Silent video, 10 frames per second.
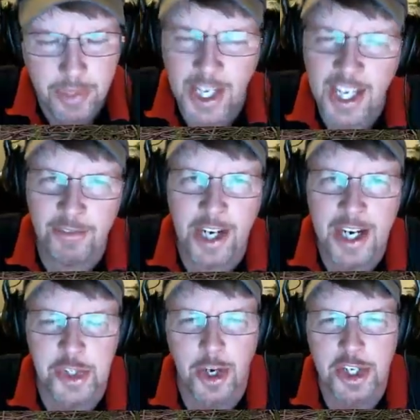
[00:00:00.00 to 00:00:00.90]
And if you
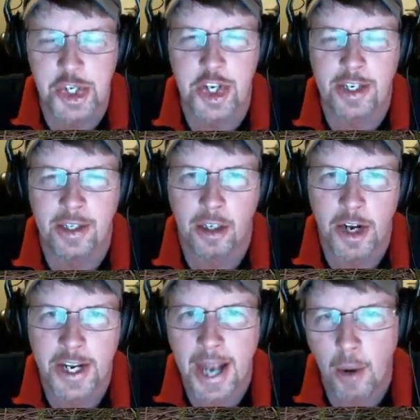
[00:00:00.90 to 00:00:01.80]
guys are interested in
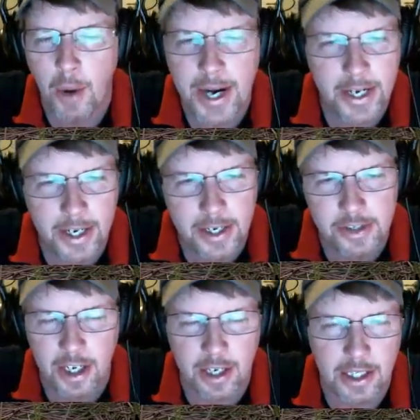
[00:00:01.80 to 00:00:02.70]
learning how I did
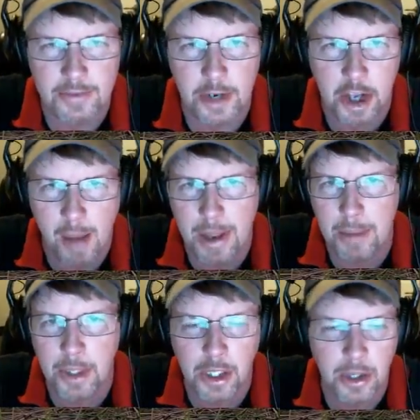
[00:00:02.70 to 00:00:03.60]
it, uh, leave a
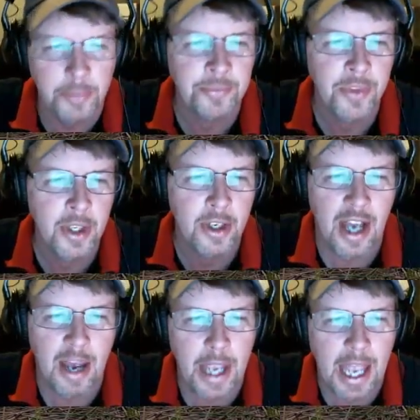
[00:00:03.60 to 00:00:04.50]
comment below.
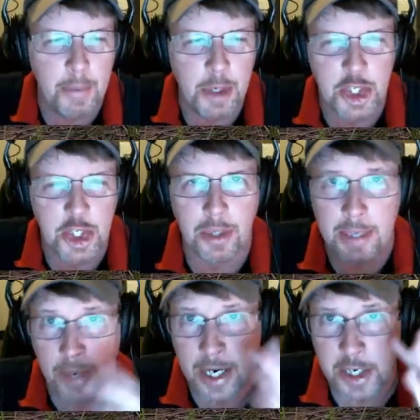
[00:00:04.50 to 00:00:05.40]
I'd be happy to explain my